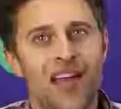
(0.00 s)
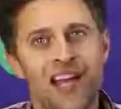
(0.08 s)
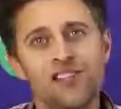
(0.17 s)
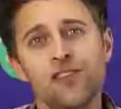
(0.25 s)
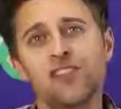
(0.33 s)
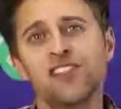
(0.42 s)

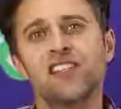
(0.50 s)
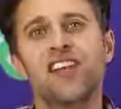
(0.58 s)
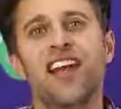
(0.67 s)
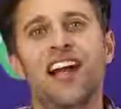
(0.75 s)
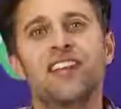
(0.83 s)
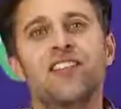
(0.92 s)
And so this is
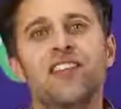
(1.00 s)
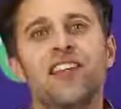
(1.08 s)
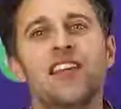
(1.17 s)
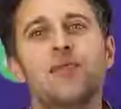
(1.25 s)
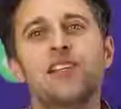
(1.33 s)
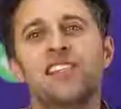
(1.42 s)
the kind of
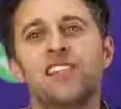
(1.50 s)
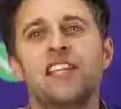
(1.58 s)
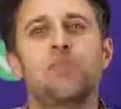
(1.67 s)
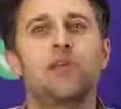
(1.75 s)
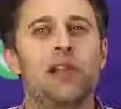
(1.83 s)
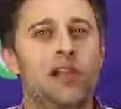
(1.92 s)
thing we see
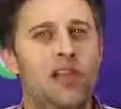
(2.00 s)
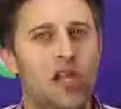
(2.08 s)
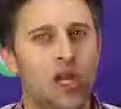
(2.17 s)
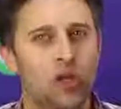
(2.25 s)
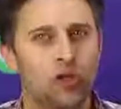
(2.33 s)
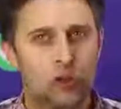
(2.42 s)
in
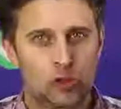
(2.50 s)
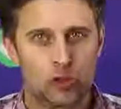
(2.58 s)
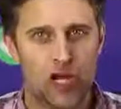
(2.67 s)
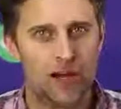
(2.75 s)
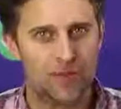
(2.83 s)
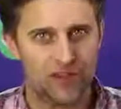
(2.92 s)
political
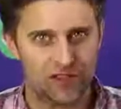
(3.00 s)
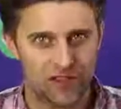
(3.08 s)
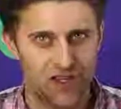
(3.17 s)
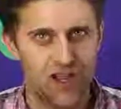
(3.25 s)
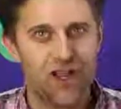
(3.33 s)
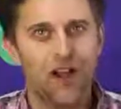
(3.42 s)
dramas,